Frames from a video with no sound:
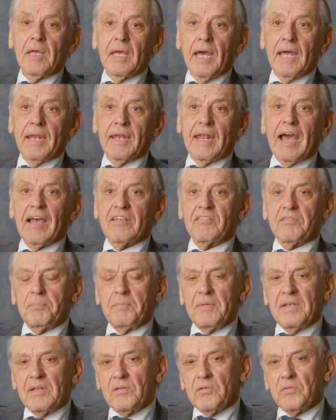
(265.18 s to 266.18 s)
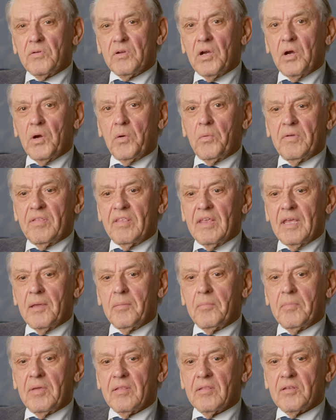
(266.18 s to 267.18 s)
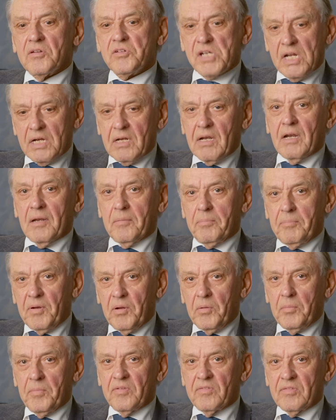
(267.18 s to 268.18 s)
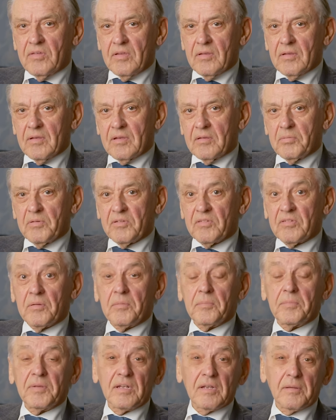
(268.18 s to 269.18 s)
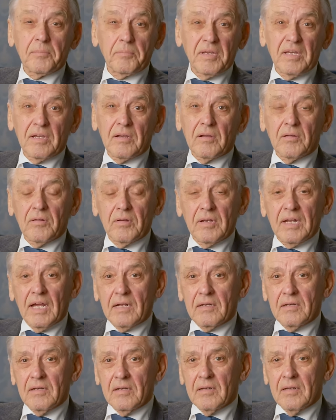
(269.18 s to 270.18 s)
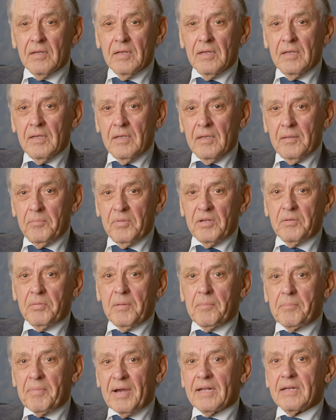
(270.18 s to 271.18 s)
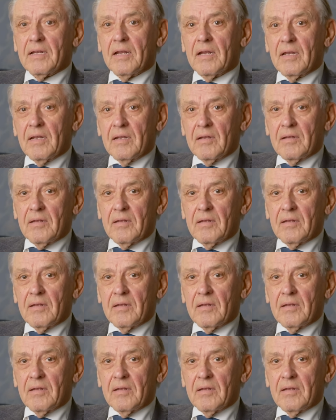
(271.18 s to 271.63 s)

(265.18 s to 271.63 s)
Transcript: and asked me to go with him in the shuttle diplomacy that was going to be being conducted between Baghdad and